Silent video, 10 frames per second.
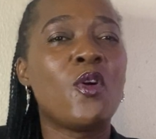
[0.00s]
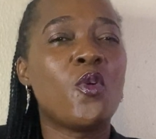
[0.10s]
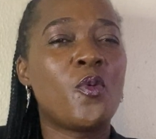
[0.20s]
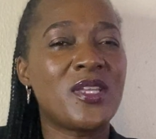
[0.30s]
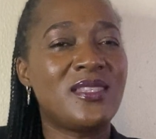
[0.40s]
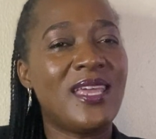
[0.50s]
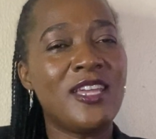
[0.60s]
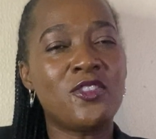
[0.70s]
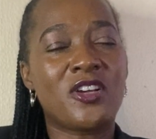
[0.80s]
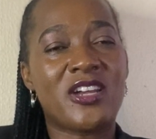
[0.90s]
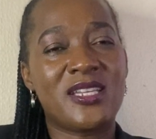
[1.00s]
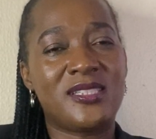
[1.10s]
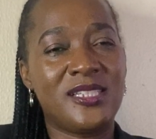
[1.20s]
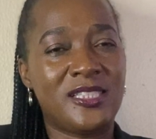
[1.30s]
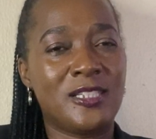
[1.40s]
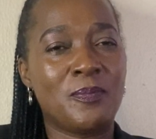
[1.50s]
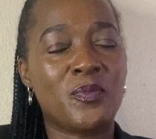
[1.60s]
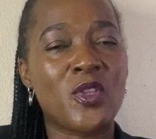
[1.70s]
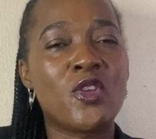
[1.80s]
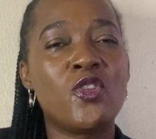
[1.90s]
With the endocrine system,
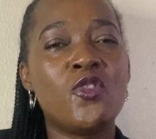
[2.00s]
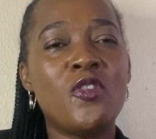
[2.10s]
you